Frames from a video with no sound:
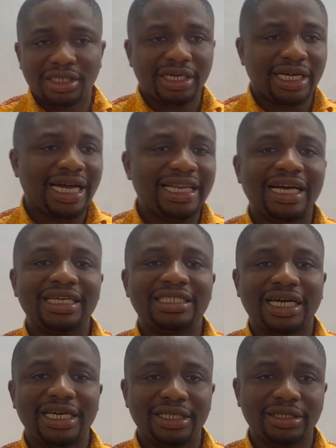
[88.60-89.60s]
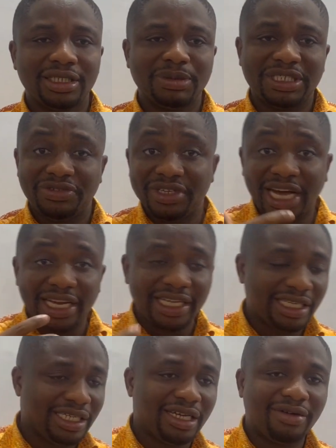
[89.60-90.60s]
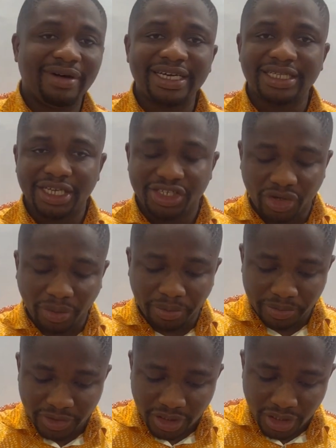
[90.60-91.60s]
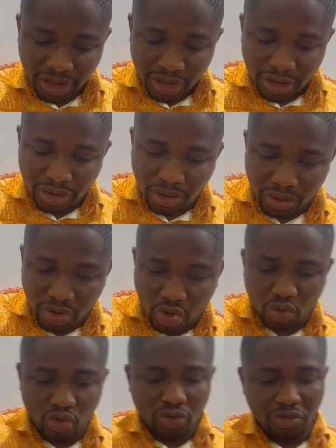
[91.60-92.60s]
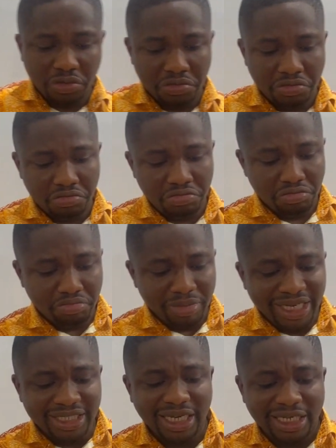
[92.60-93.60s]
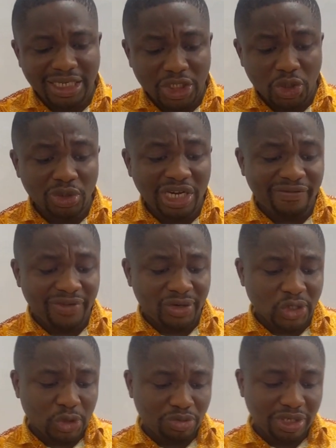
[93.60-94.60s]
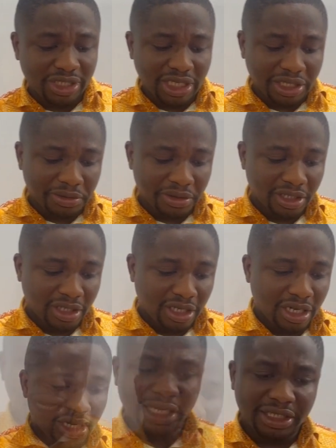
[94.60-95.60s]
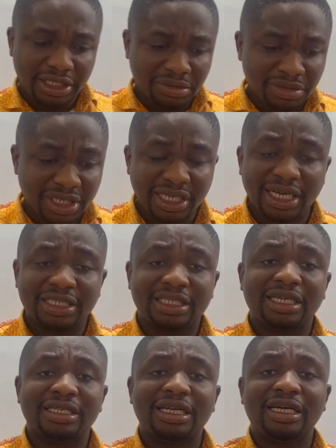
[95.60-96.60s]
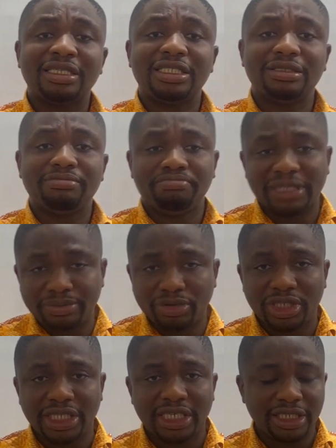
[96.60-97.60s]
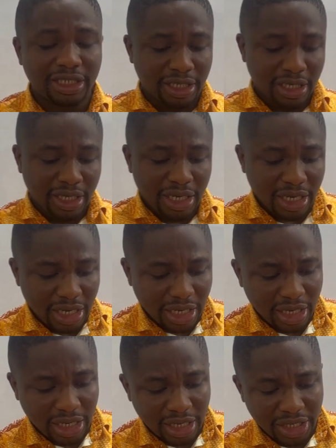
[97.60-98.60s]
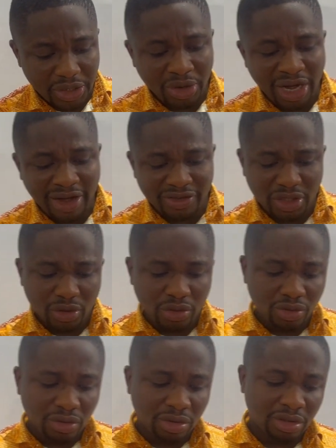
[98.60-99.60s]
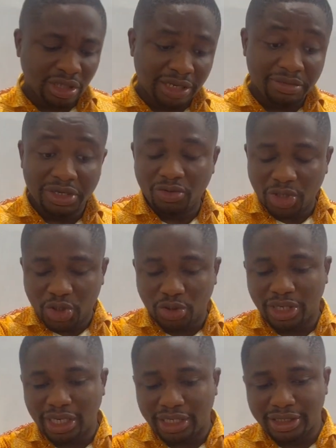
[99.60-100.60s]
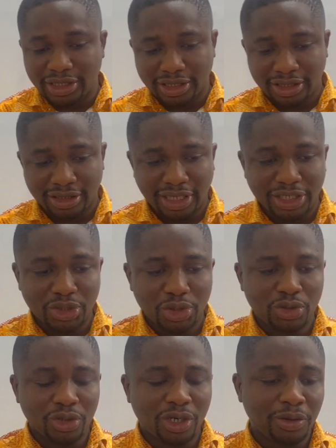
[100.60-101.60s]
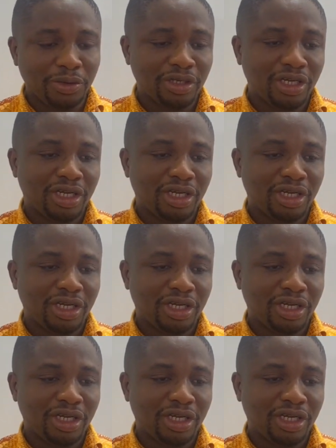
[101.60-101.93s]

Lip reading: the cardiac cycle, specifically in the right atrium. So to measure the jugular venous pressure, or as the medical standards purported, you have to, wash your hands as usual.